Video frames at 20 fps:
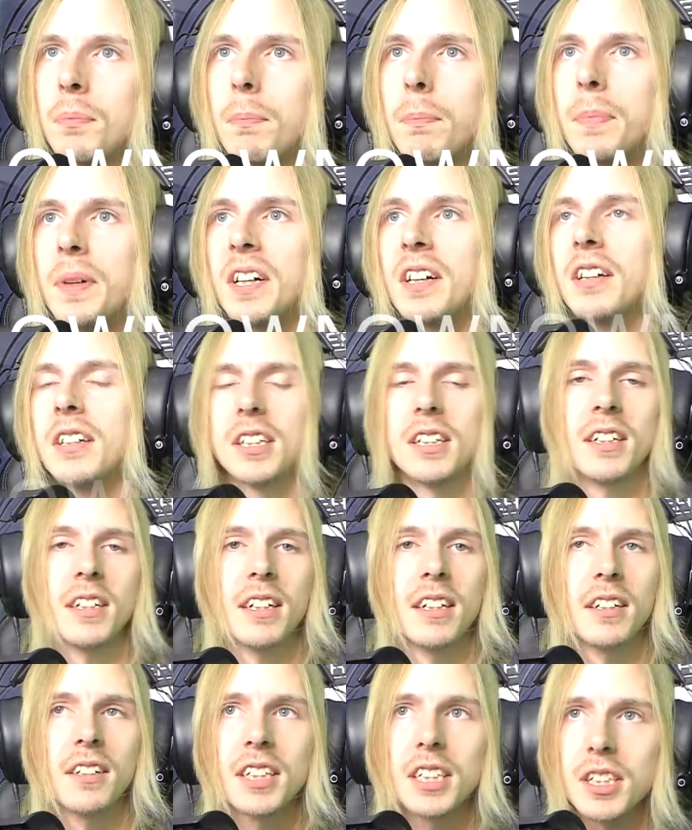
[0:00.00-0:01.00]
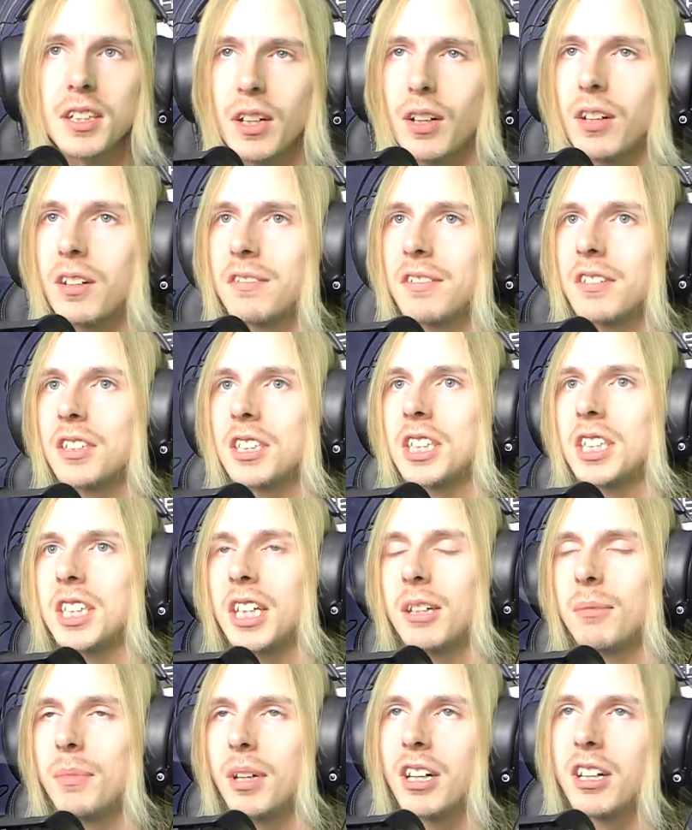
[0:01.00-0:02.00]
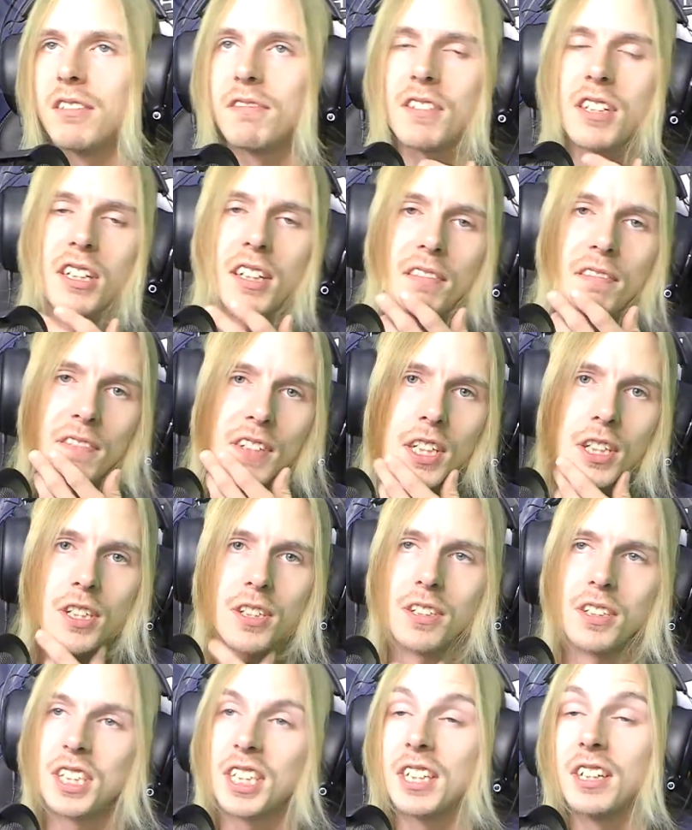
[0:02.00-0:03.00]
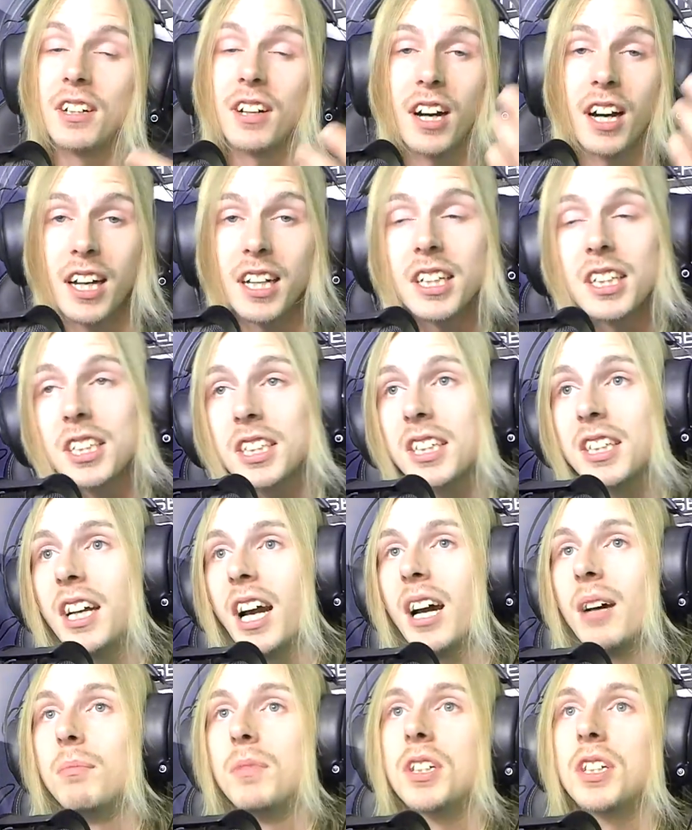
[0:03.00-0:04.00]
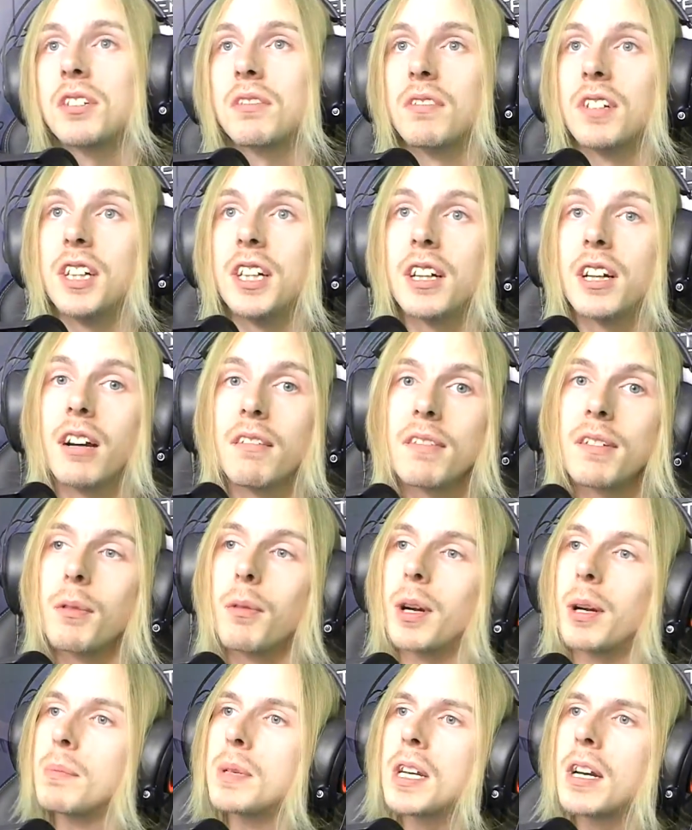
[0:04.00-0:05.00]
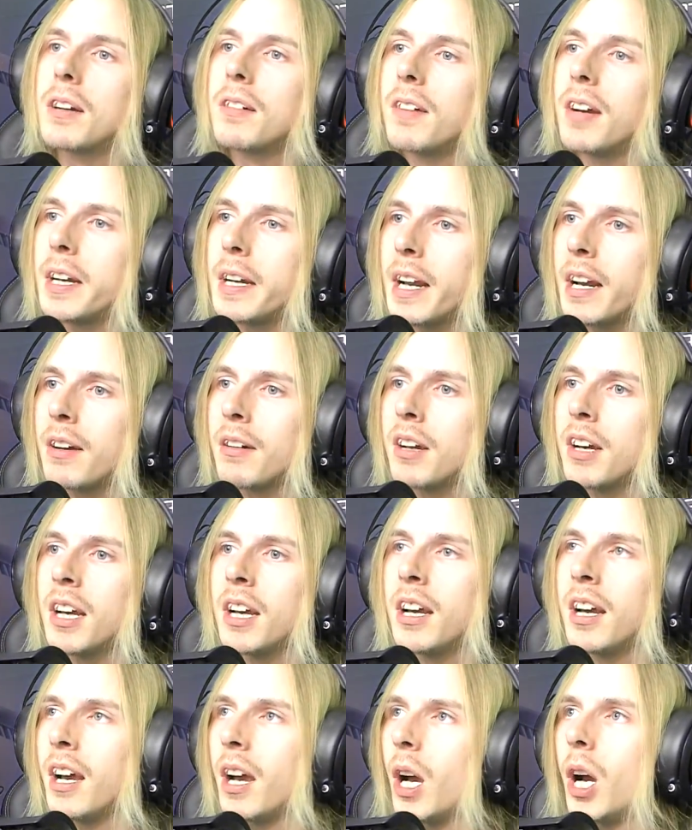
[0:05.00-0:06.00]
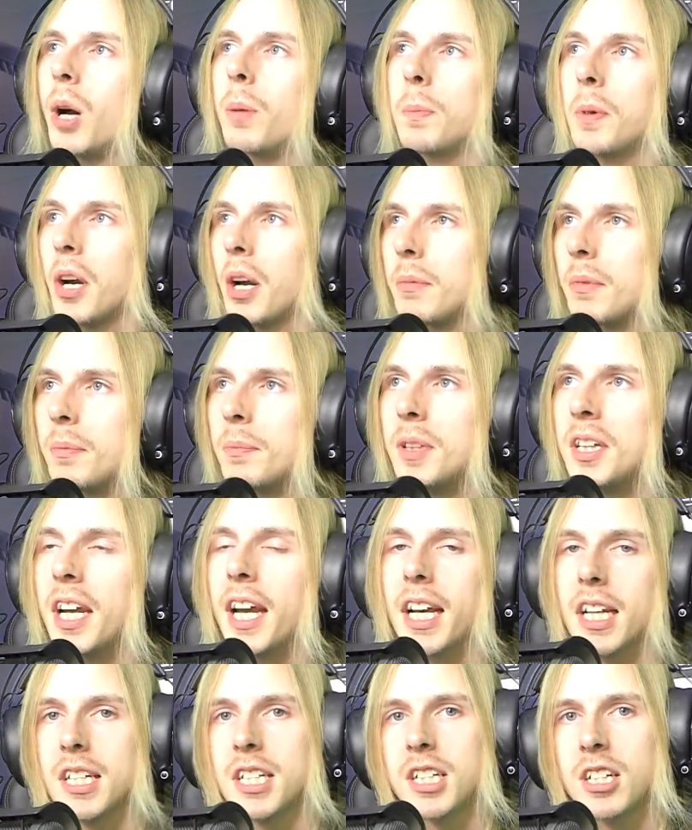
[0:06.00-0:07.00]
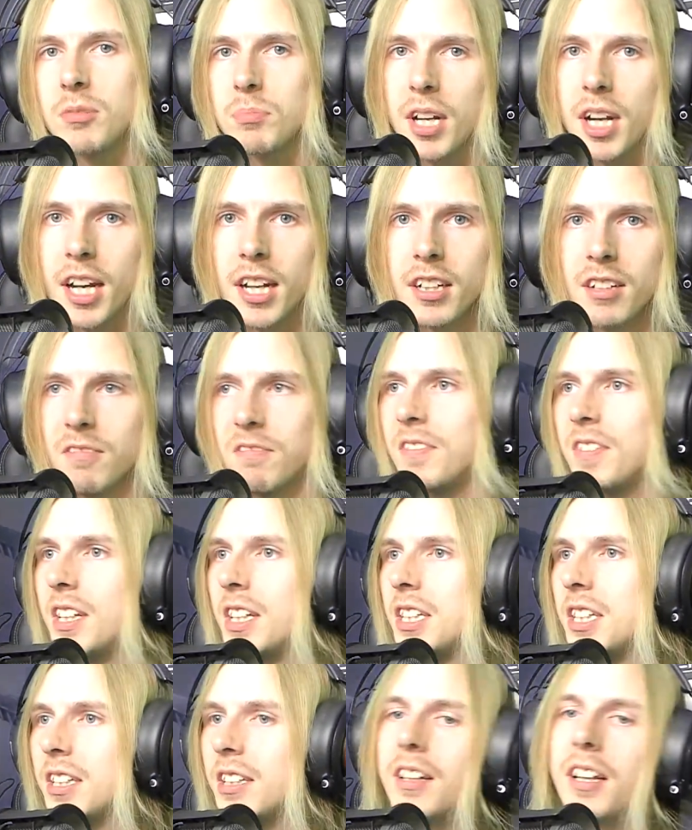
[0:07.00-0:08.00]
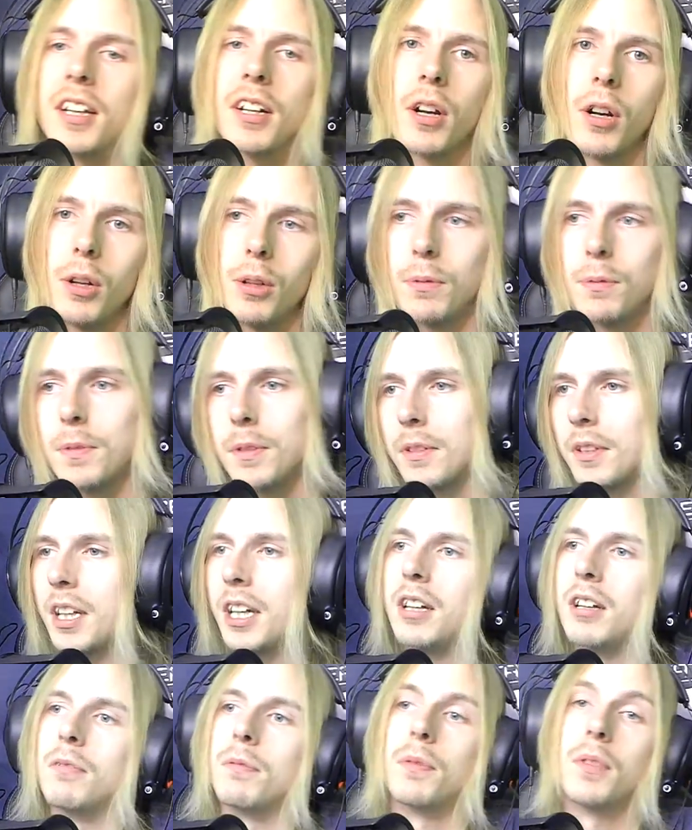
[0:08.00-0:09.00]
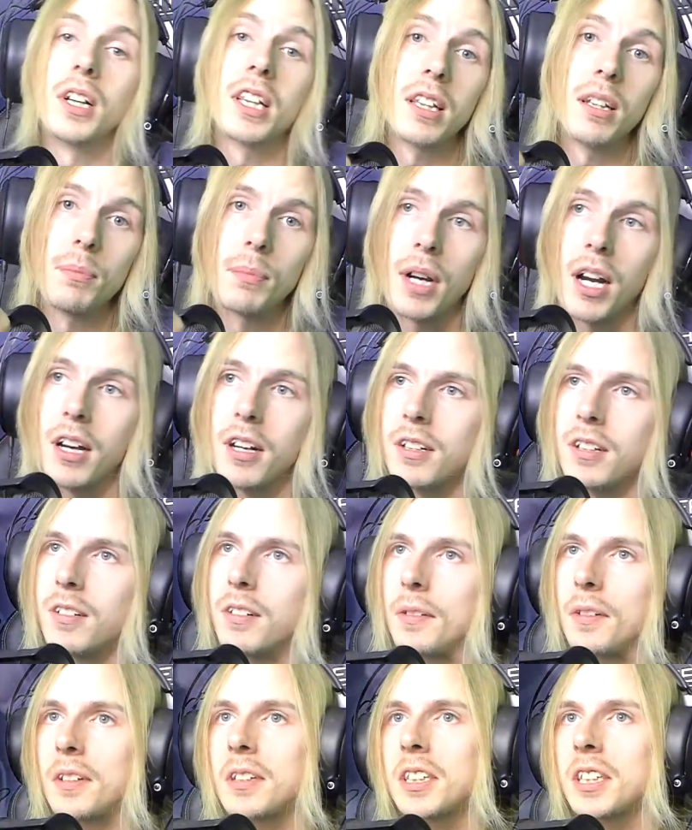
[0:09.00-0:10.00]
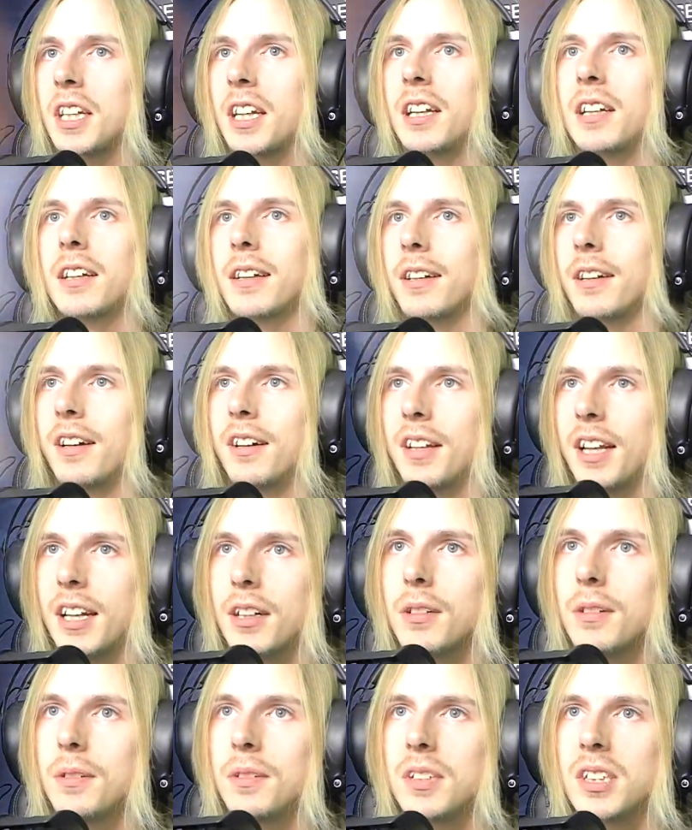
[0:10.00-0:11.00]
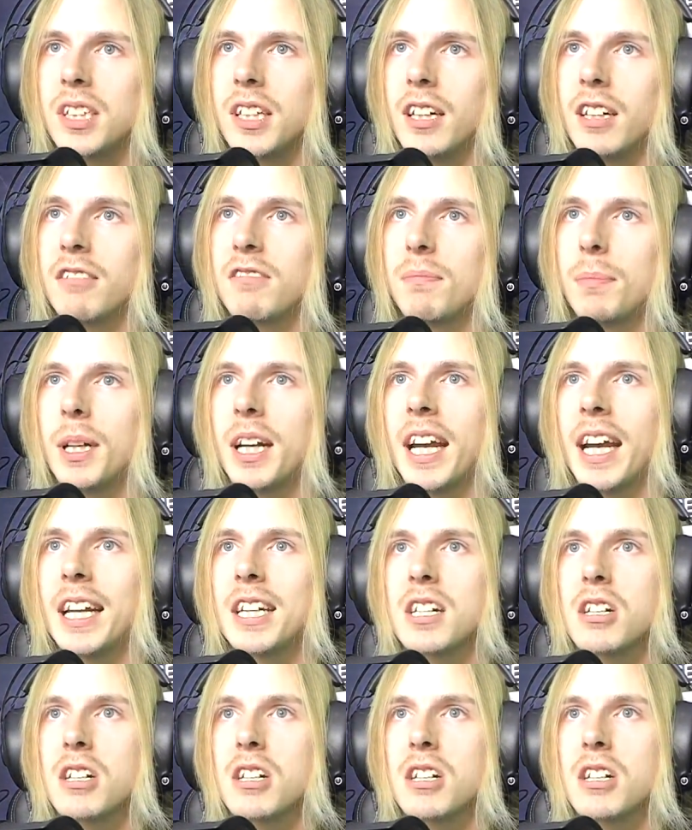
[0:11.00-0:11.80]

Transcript: But let's go over some of the features. And honestly, I'm just reading off the website right now. I'll probably add some kind of fancy like overlay of what the monitor looks like and all that cool stuff, but it has a